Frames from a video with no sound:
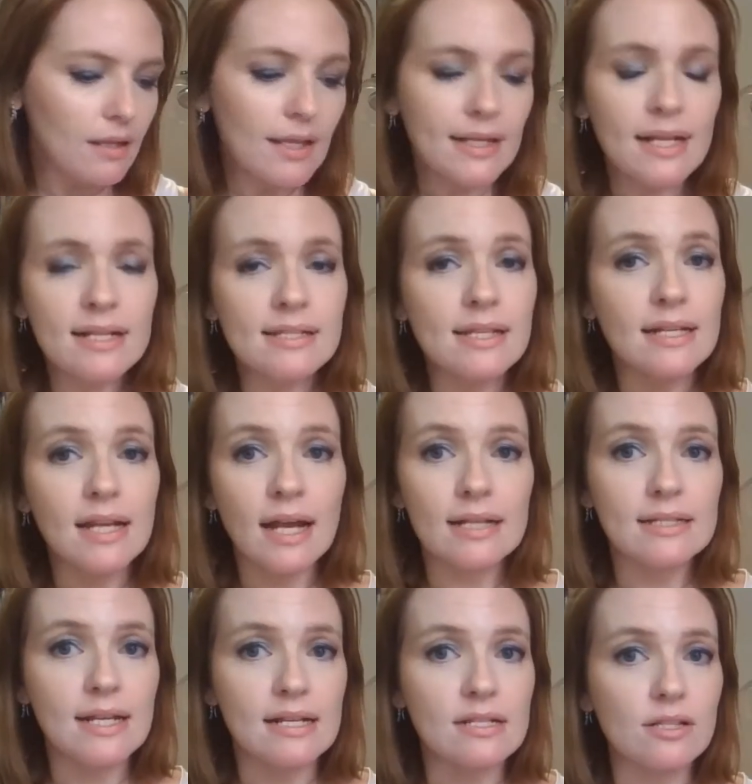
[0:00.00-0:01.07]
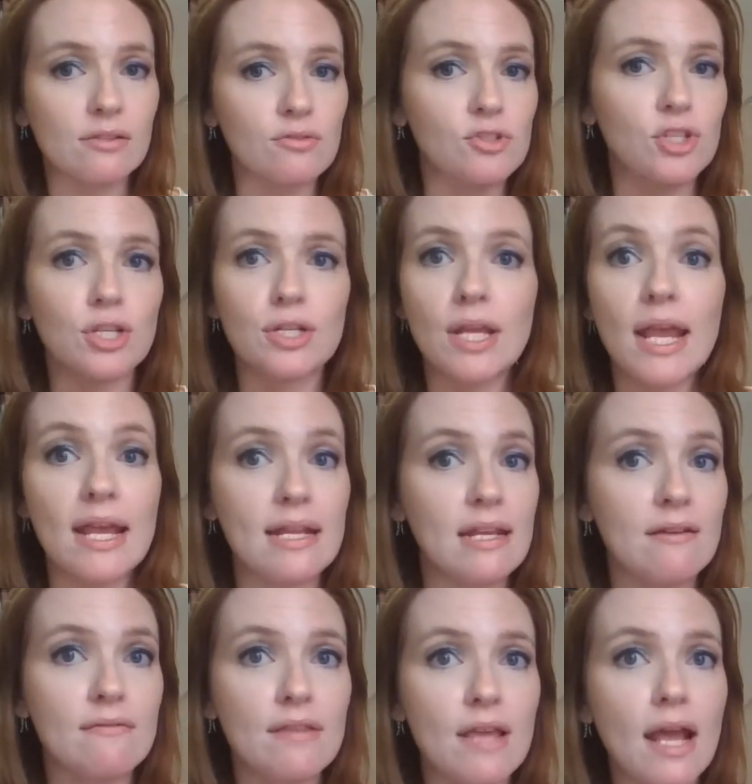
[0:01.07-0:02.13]
like I said, contact solution,
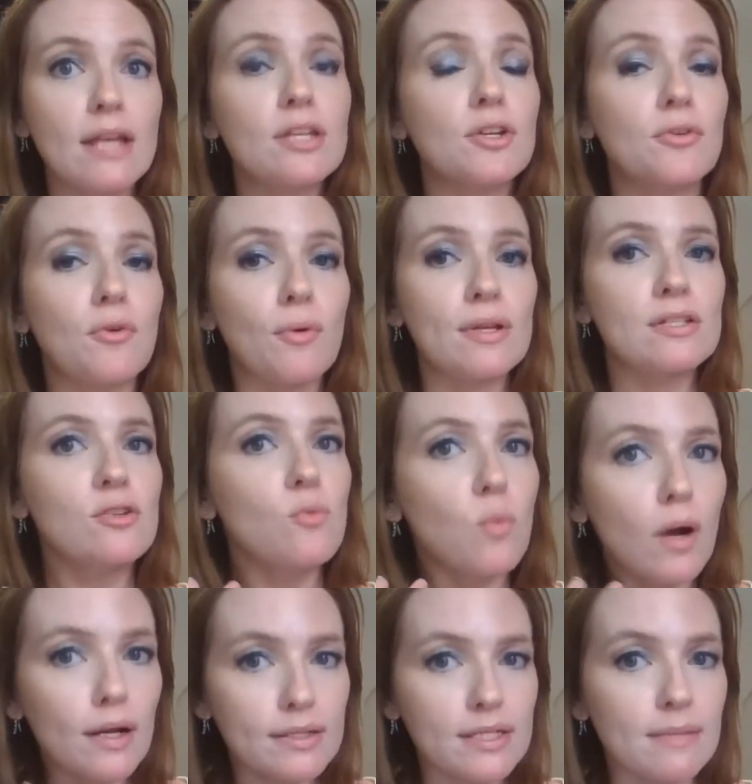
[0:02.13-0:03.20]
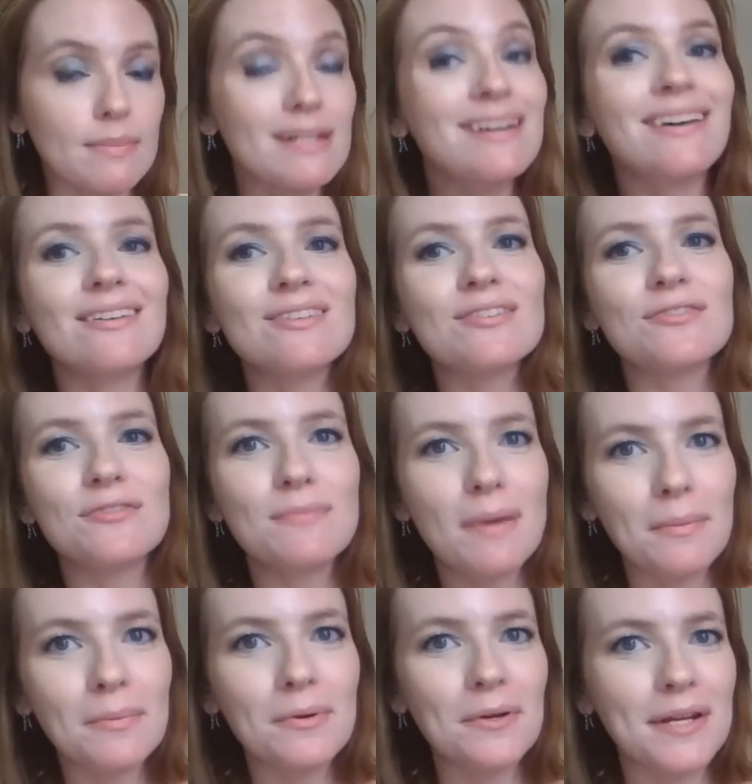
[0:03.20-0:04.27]
any of that, you're going to want it, because
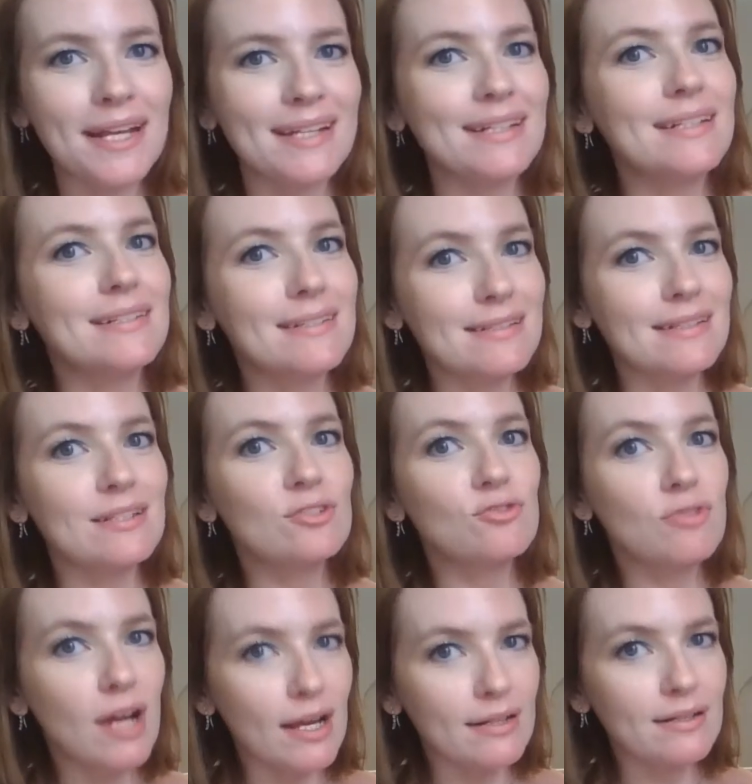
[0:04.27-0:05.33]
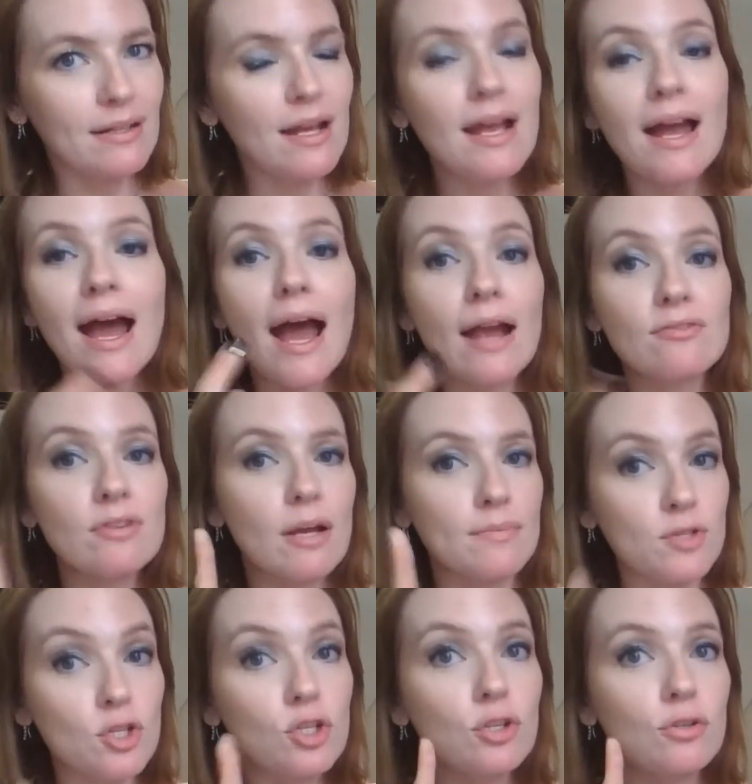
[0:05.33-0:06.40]
remember, again, it does get dry. Eye
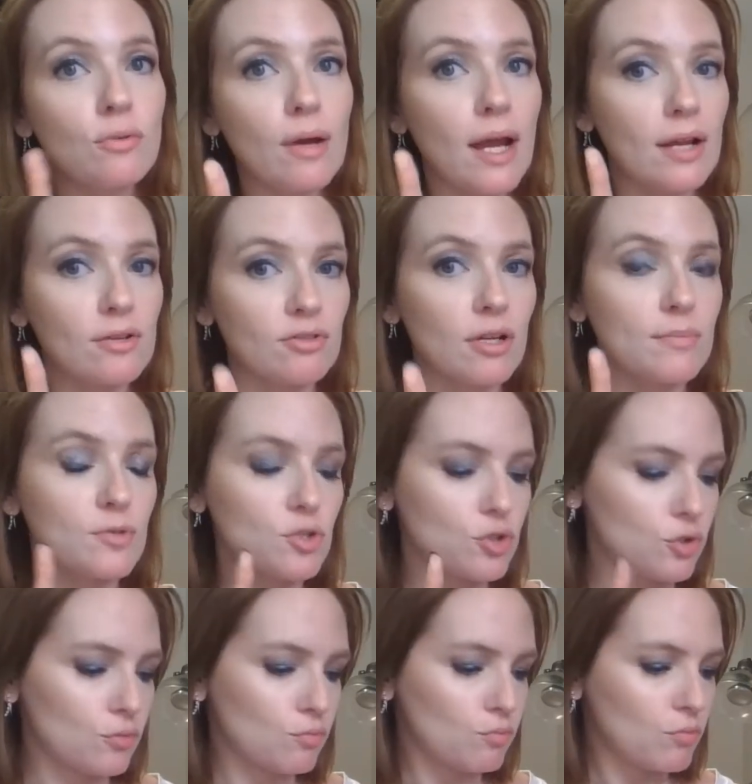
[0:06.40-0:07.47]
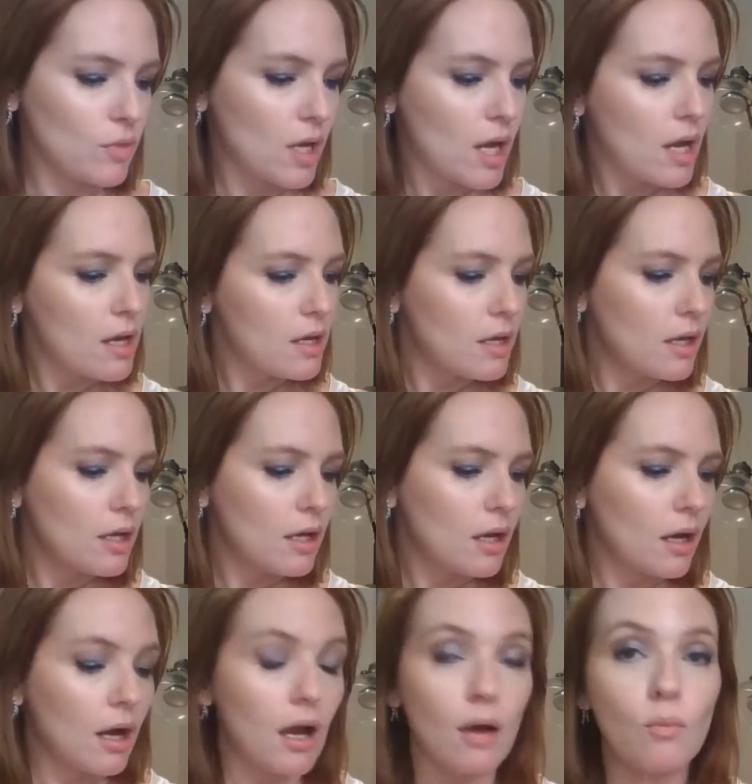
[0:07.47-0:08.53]
drops, you want eye drops too,
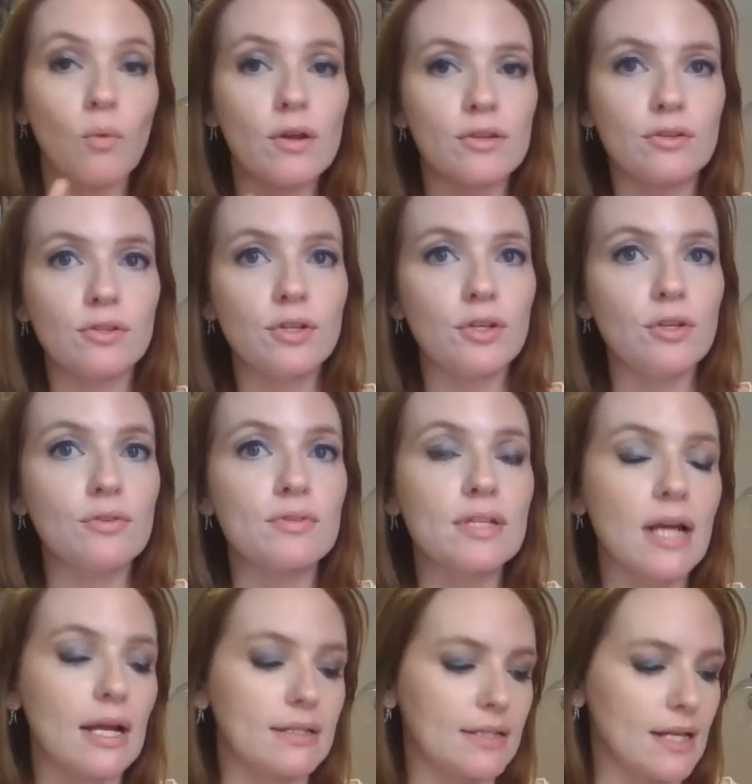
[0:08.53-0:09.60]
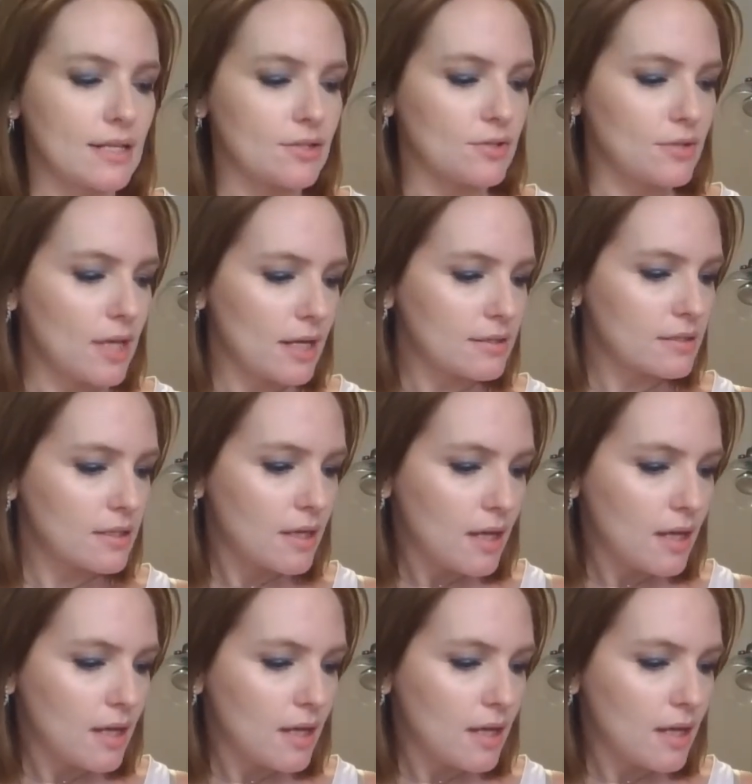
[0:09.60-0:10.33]
whether you use contacts or not.